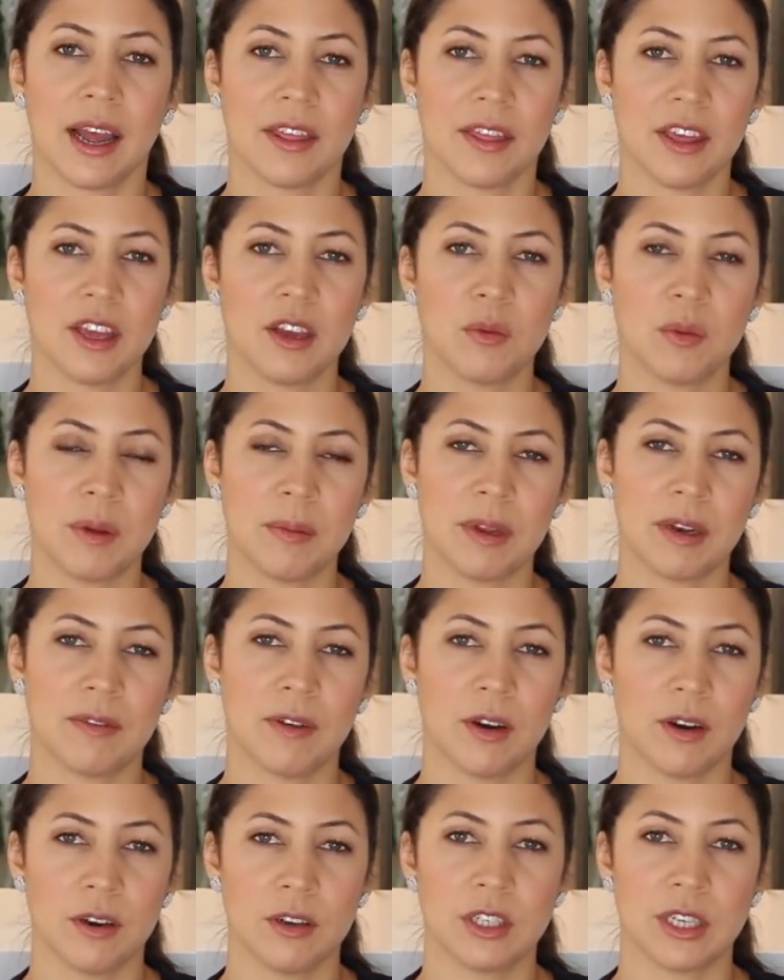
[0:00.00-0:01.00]
I think women
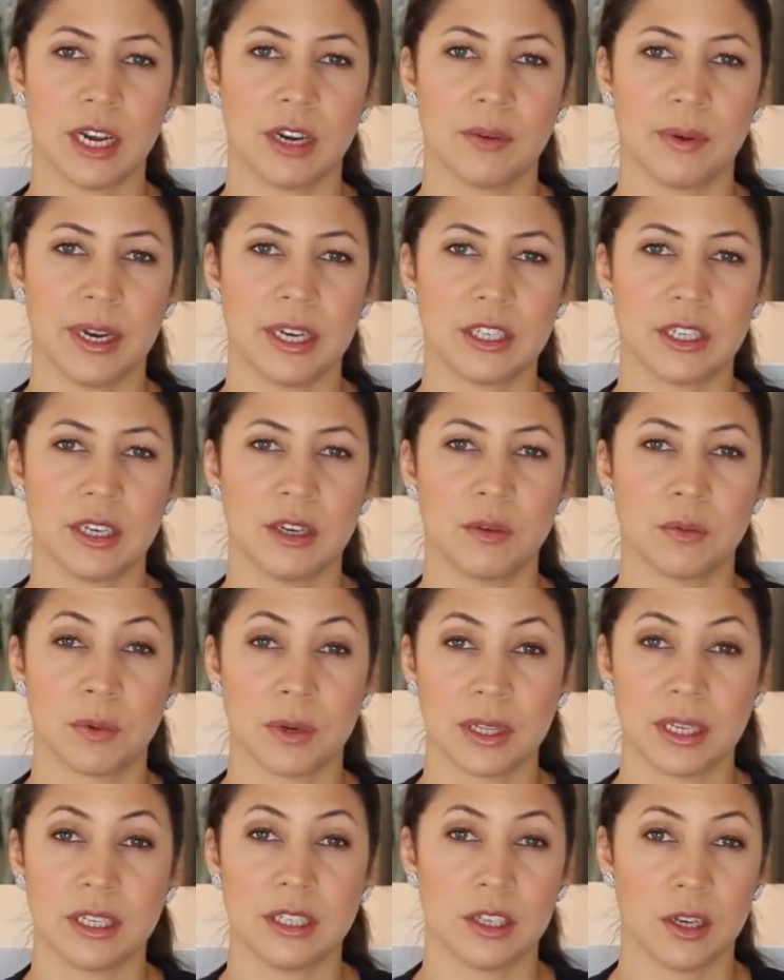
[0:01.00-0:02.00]
of her generation
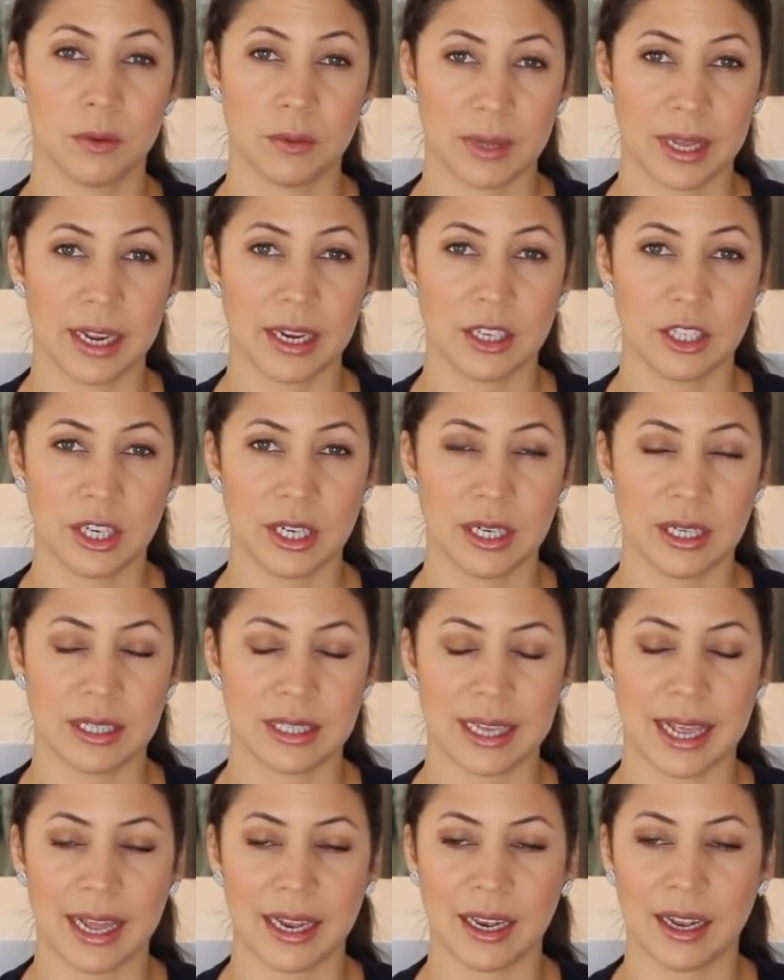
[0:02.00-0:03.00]
really don't like
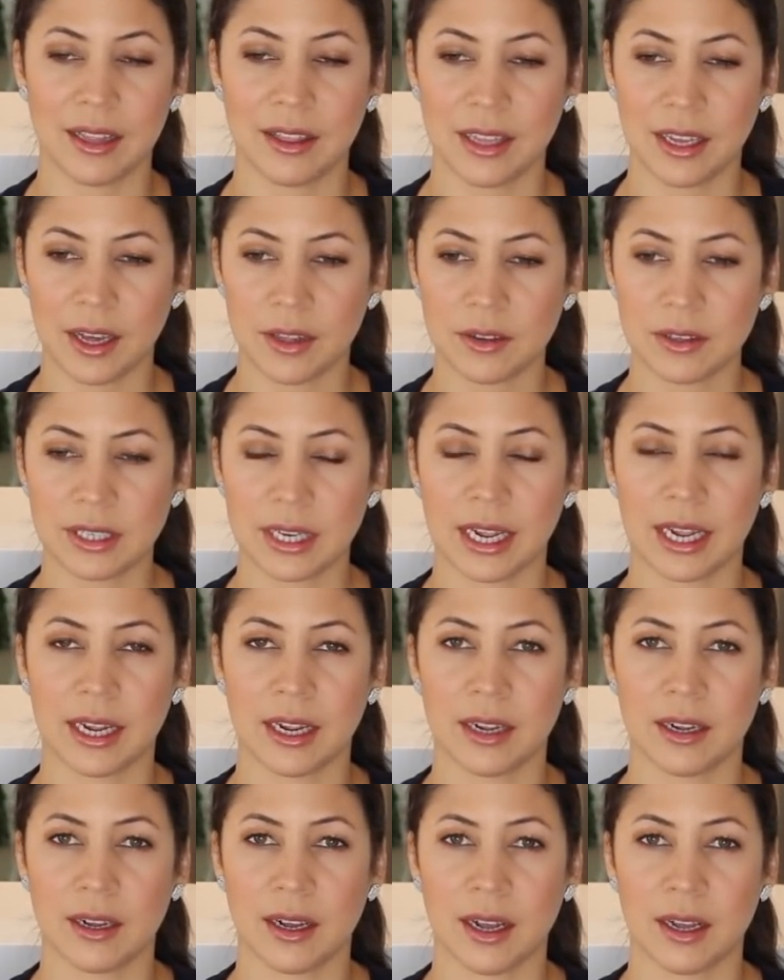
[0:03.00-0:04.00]
jeans. And the other
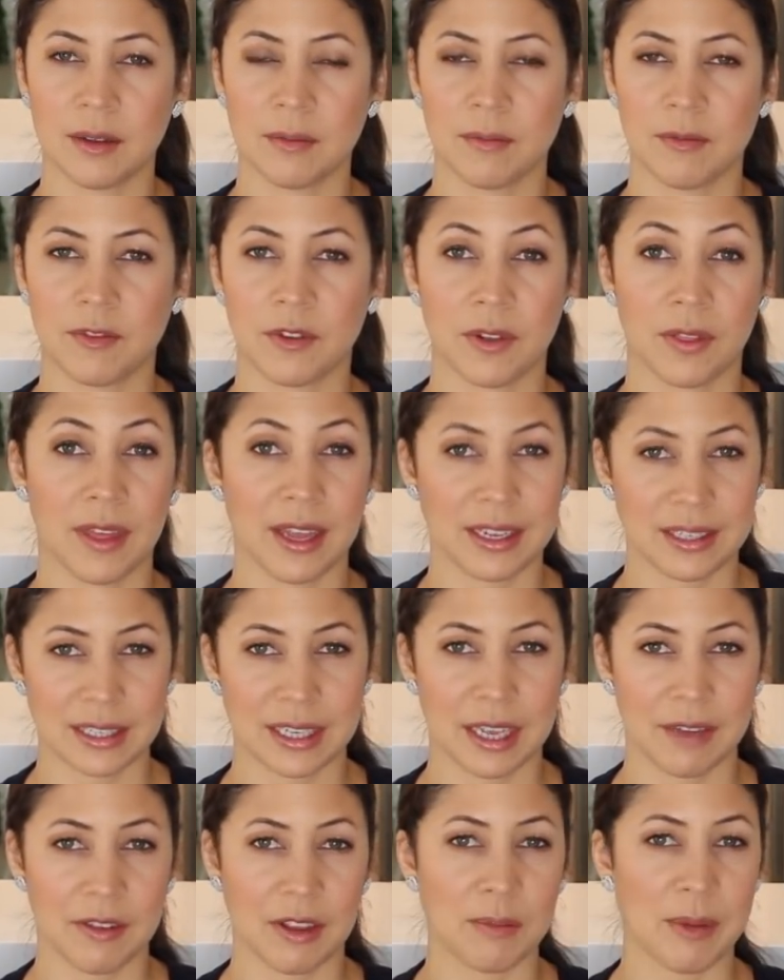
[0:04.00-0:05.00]
day um, for
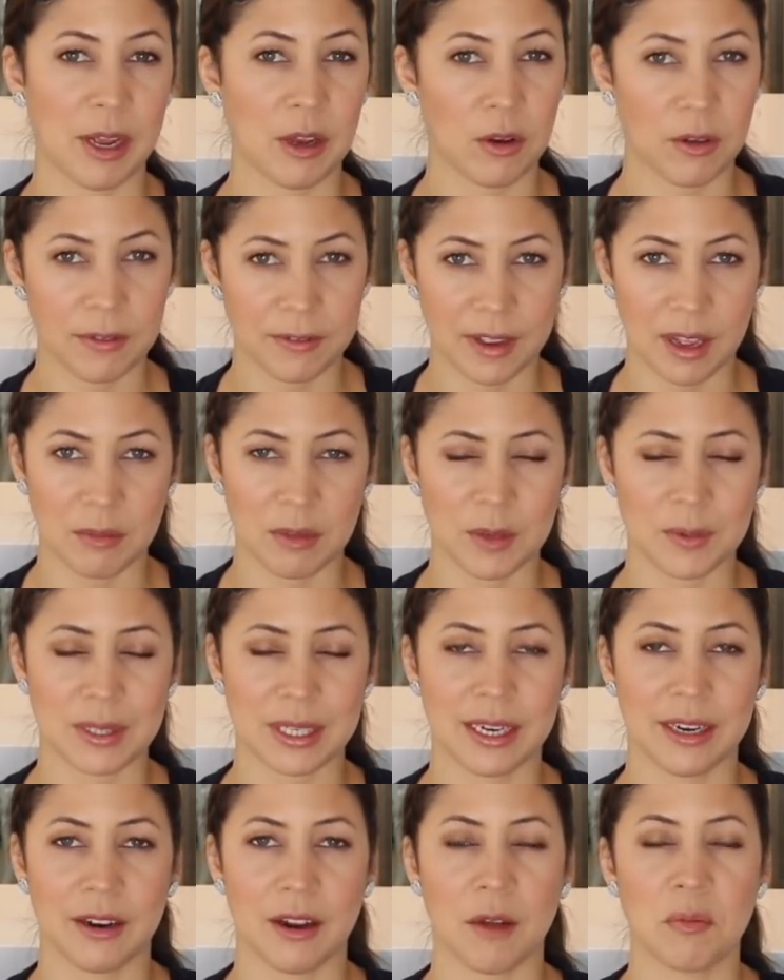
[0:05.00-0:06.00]
Thanksgiving, my whole family
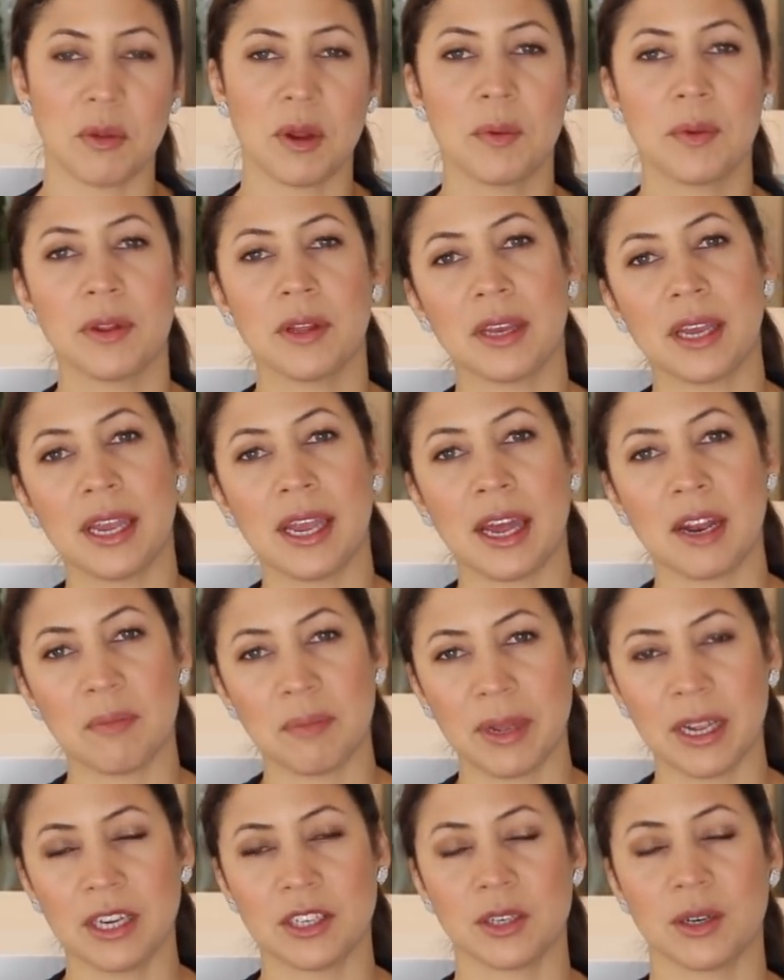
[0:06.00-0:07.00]
was here and we were looking at
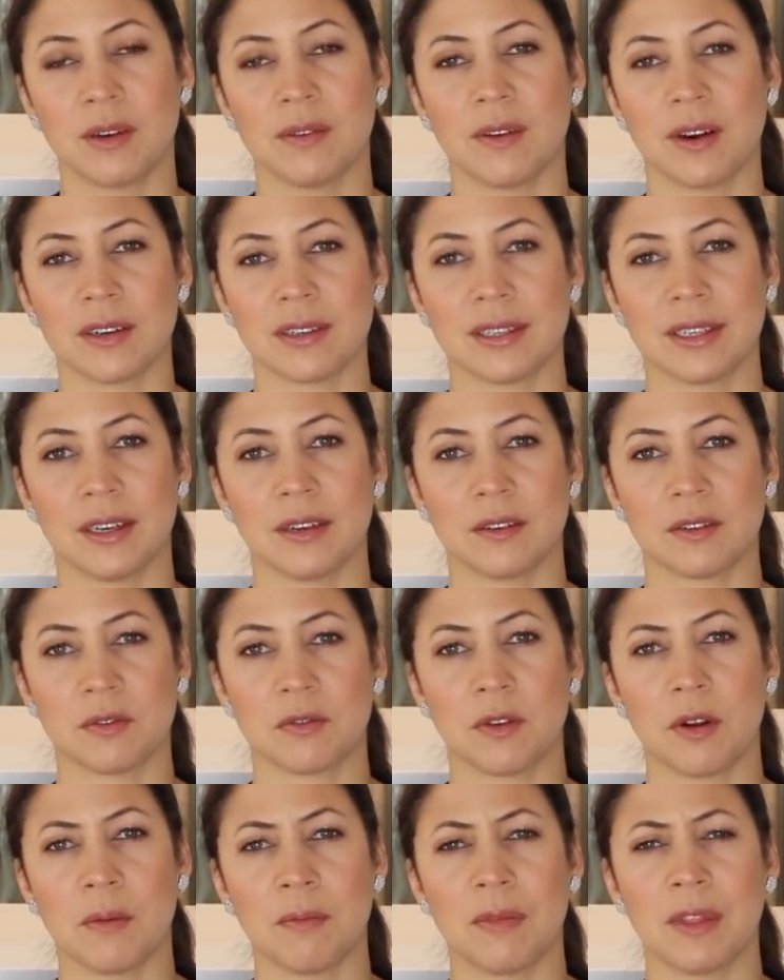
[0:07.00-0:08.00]
a picture of ourselves
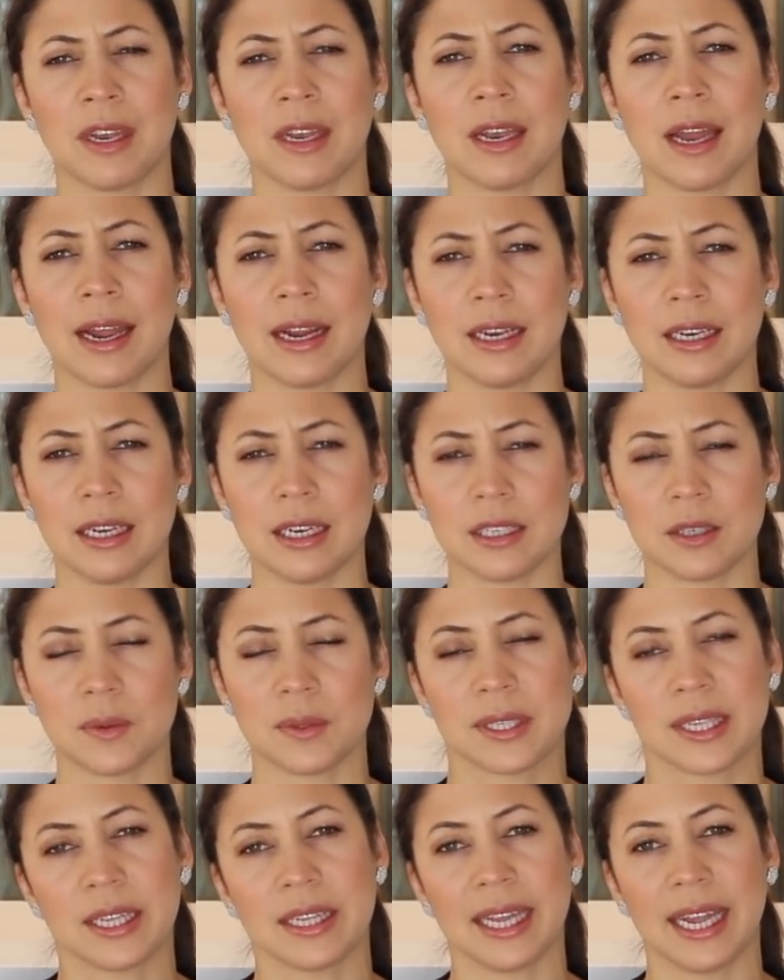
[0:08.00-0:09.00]
from the 90s. It
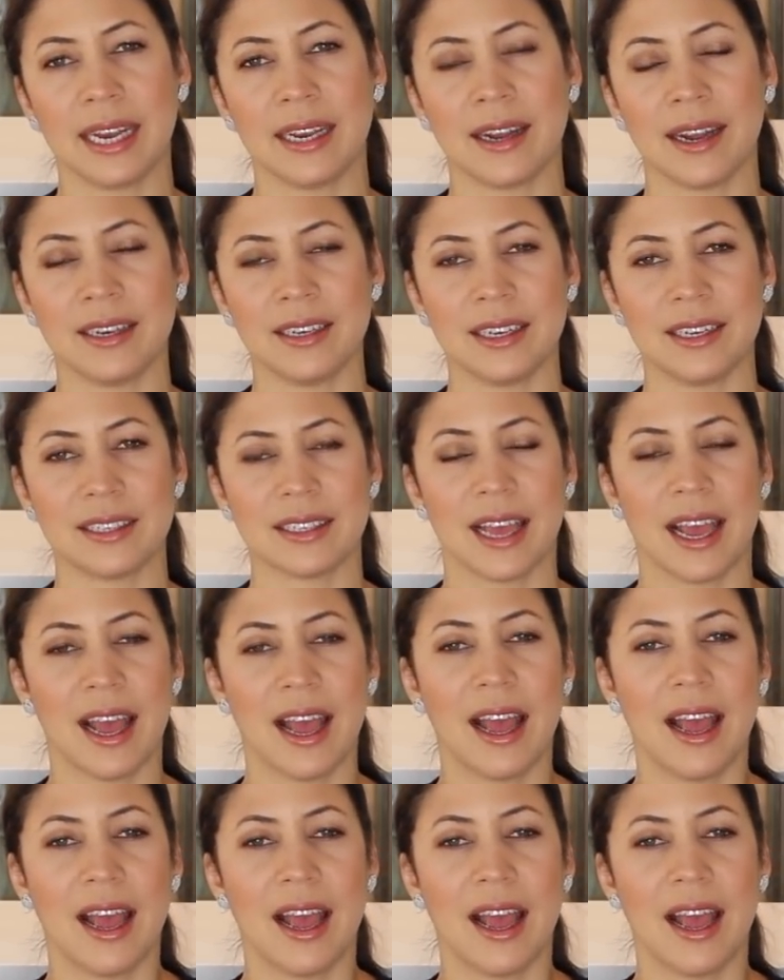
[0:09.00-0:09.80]
was the late 90s.